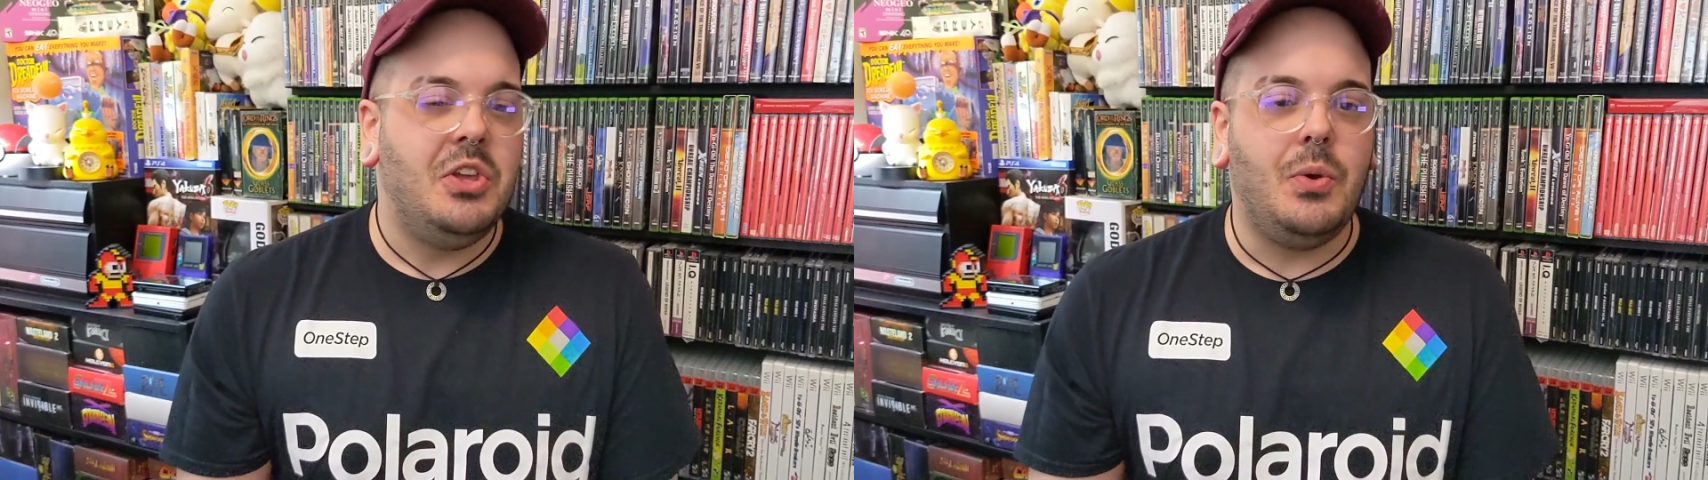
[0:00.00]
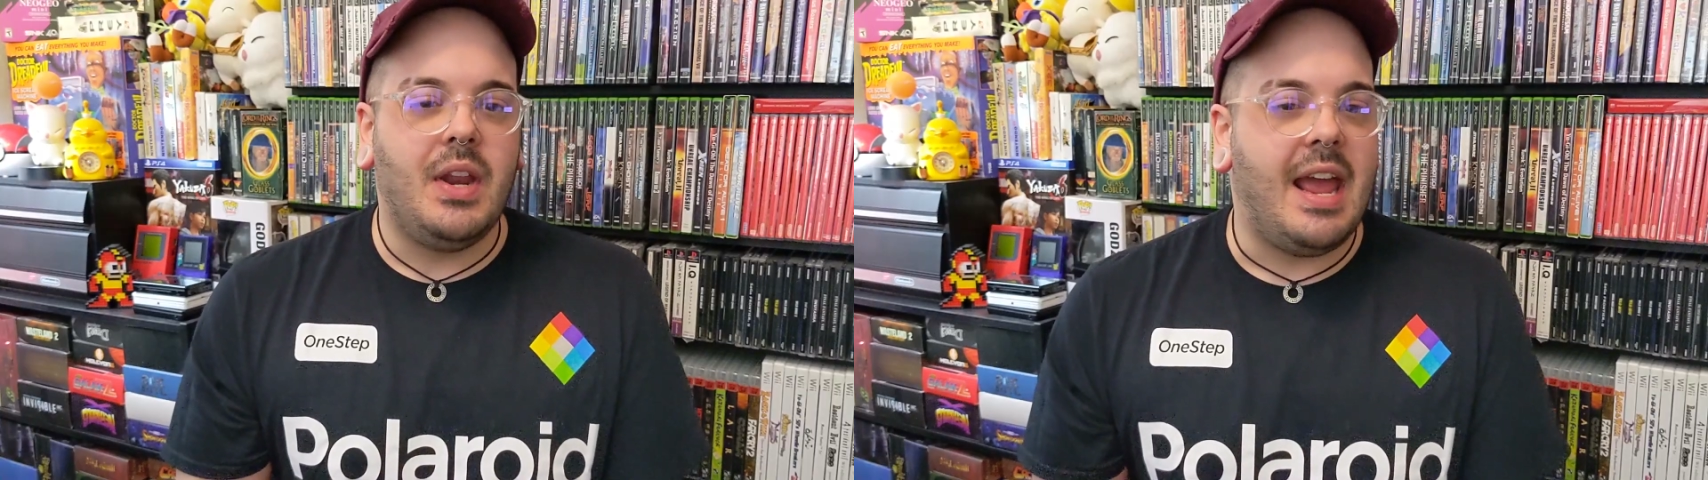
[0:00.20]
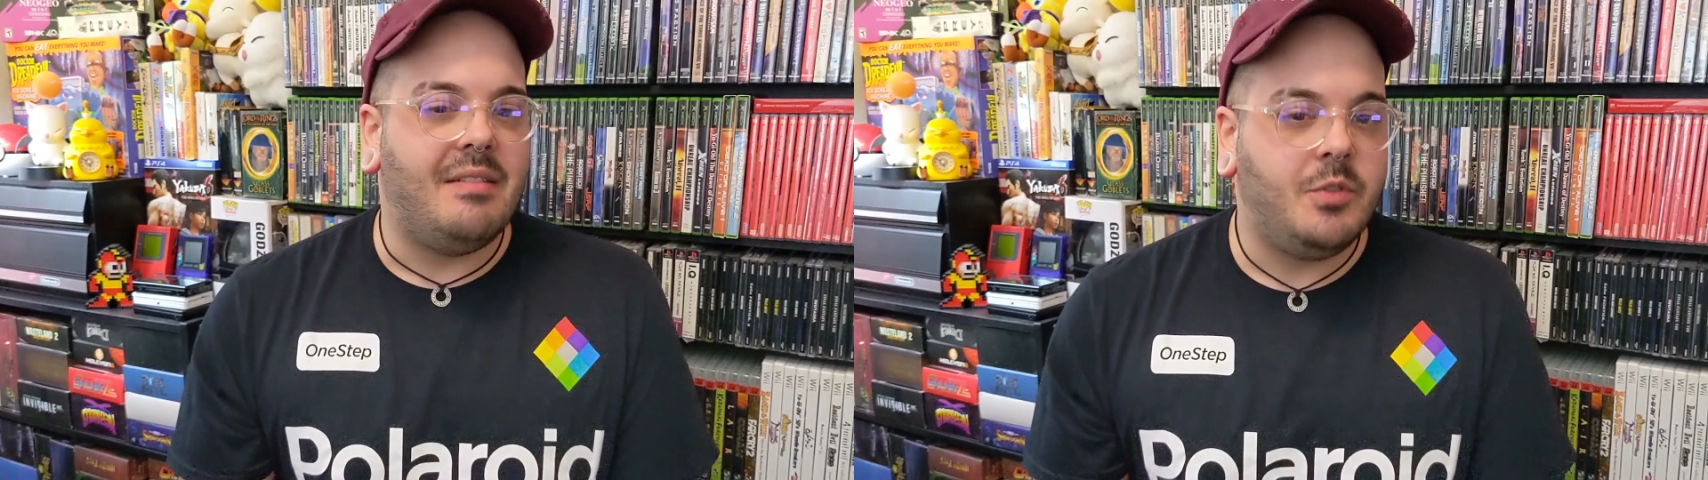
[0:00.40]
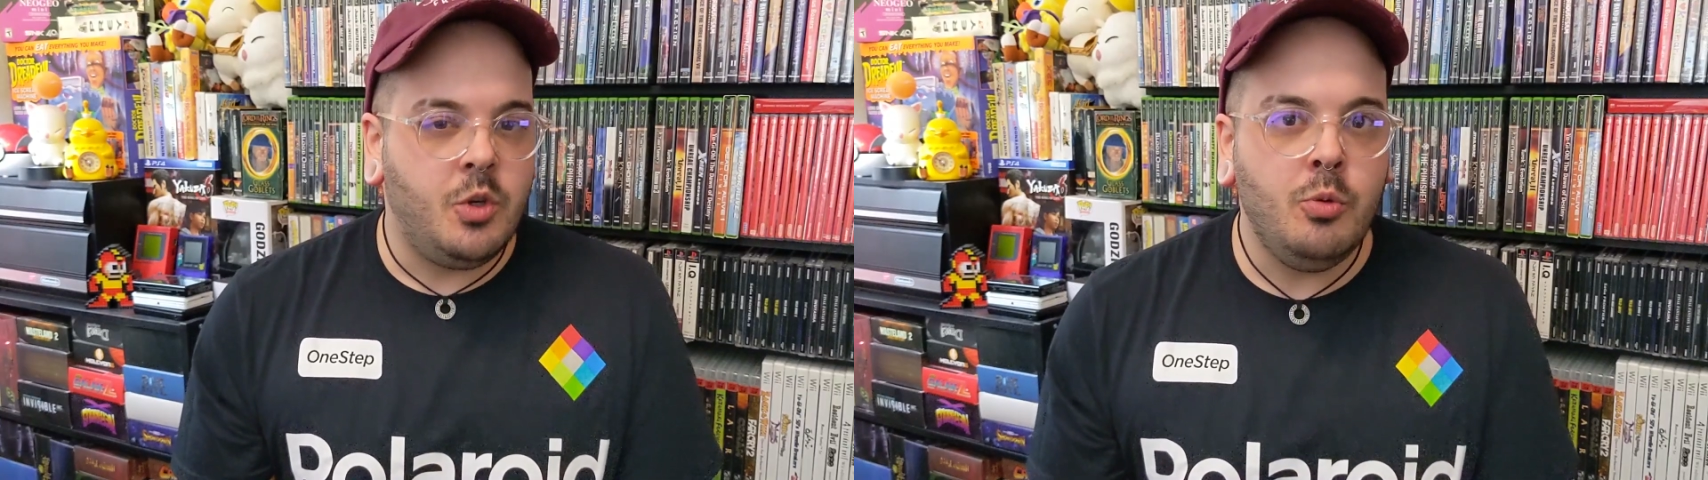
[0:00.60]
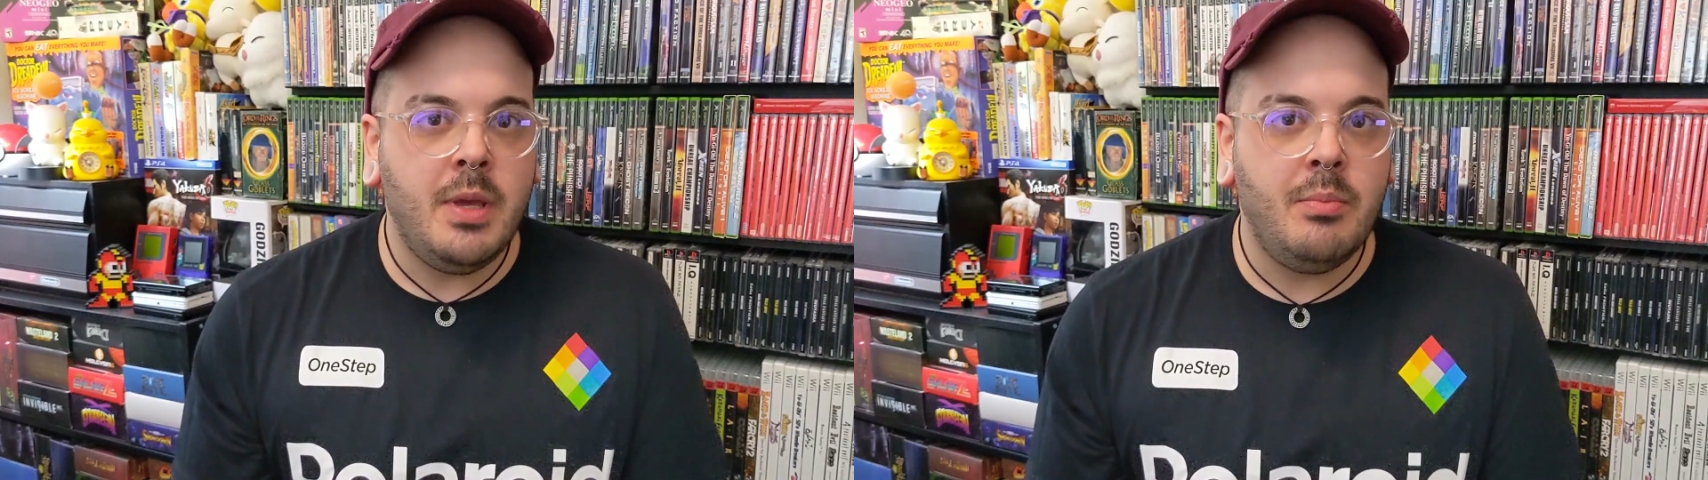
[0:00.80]
You can have
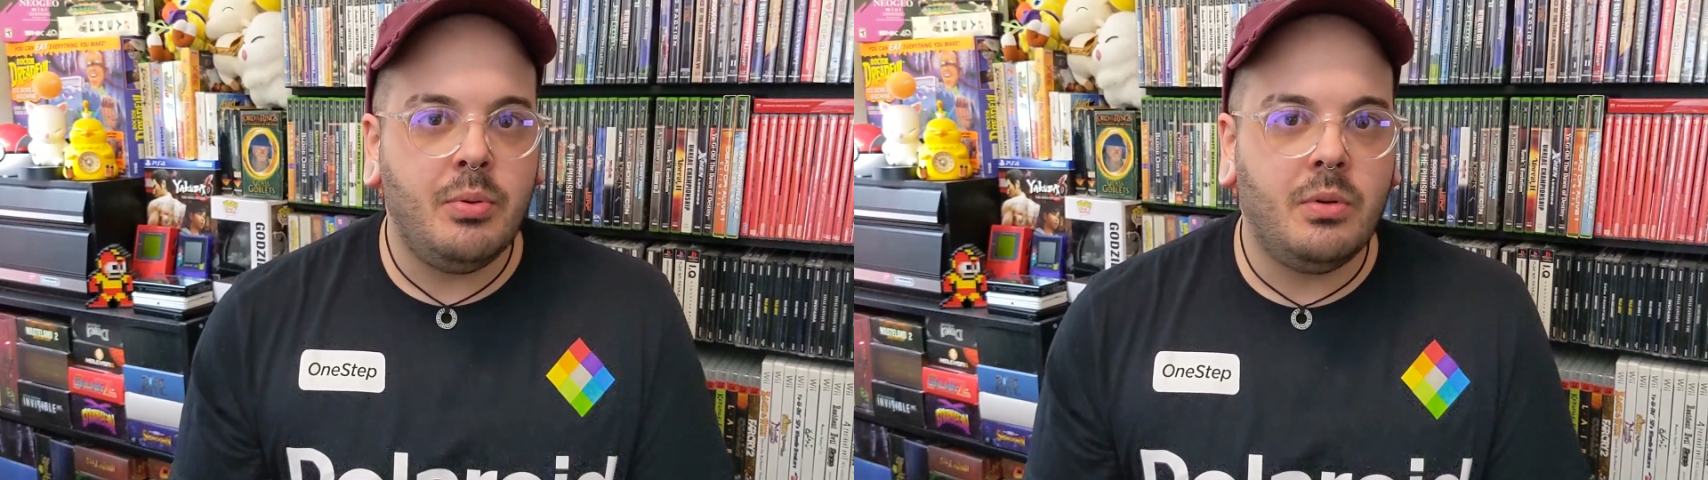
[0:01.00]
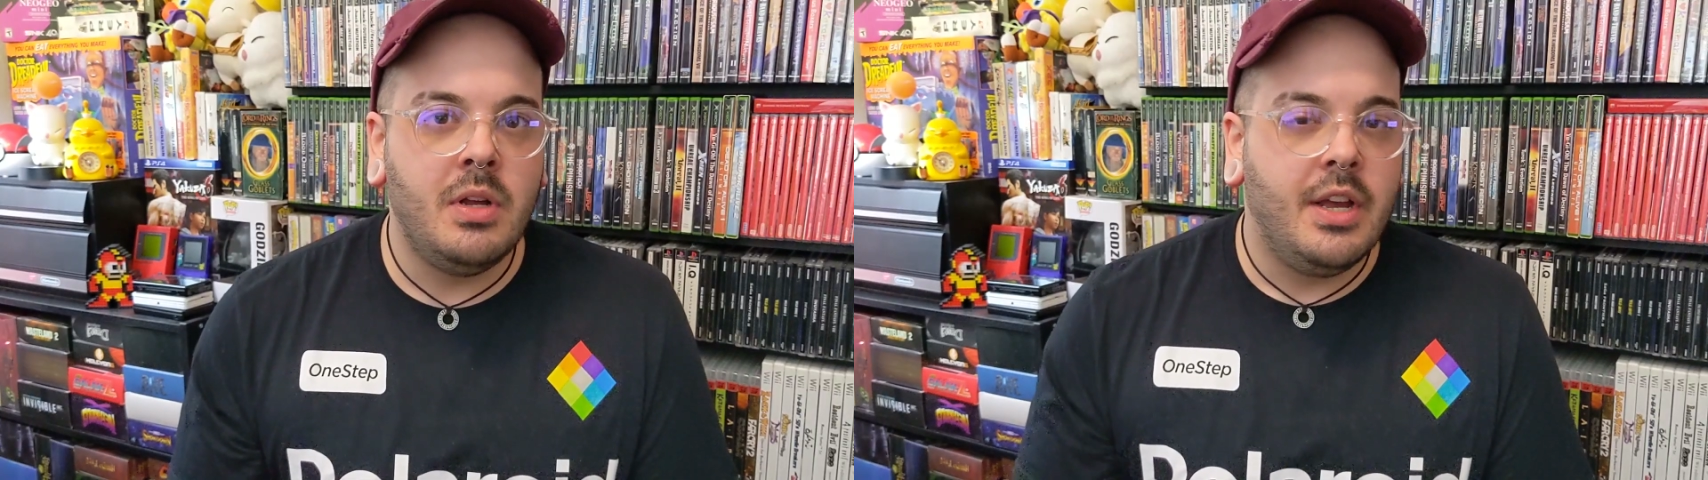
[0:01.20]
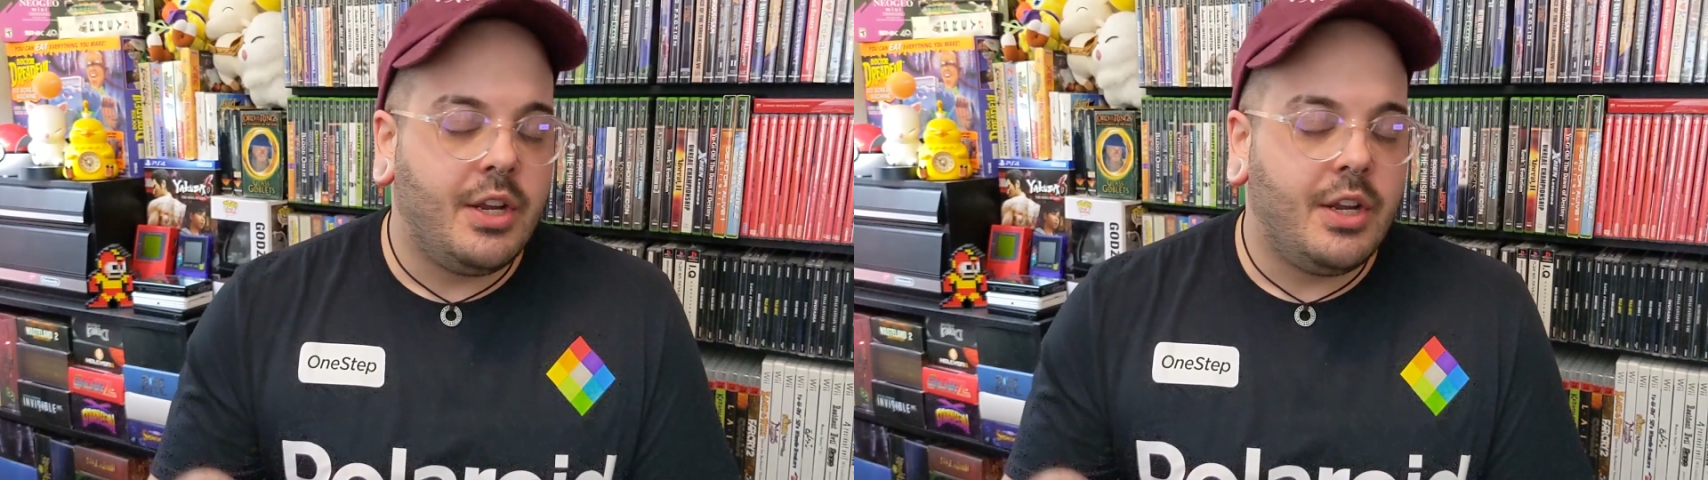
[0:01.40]
2 people